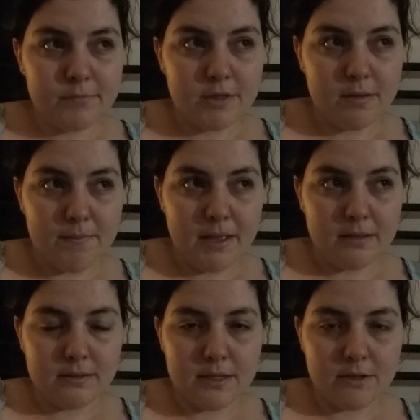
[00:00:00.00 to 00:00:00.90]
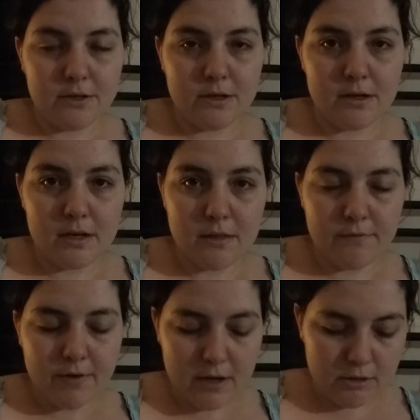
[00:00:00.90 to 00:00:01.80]
command center in the
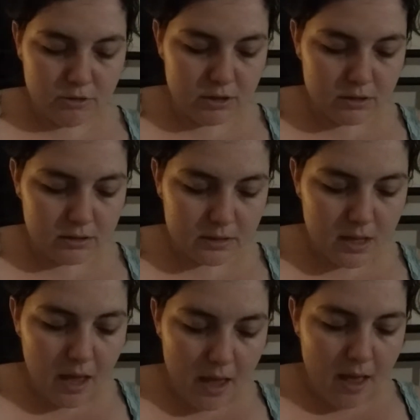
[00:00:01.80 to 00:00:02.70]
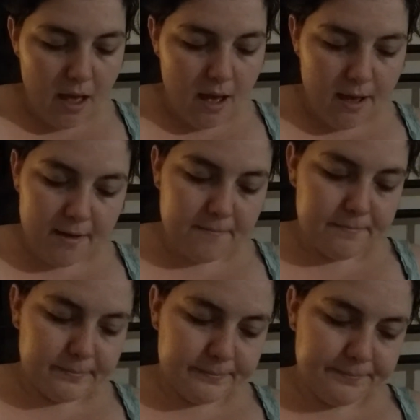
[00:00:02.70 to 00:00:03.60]
front entrance. And